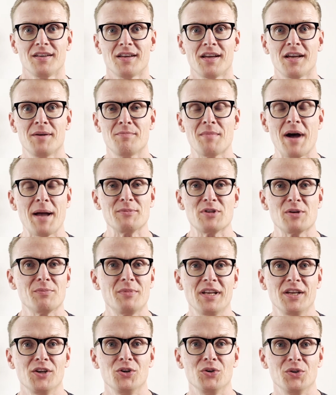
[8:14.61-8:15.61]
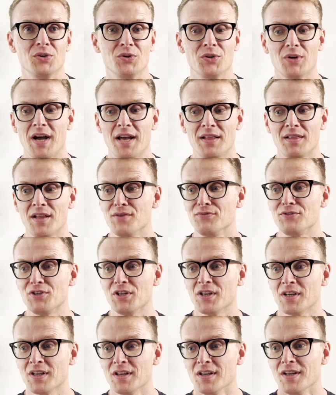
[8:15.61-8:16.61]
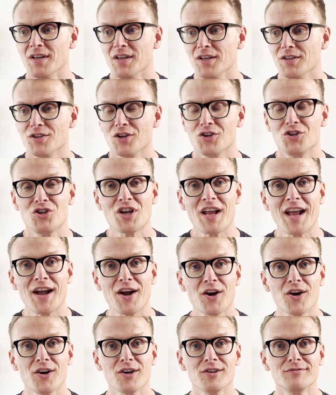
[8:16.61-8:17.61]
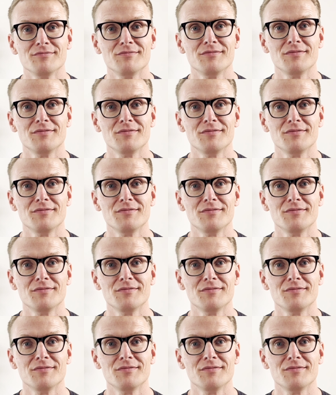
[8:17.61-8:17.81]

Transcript: I'm somebody who I love to share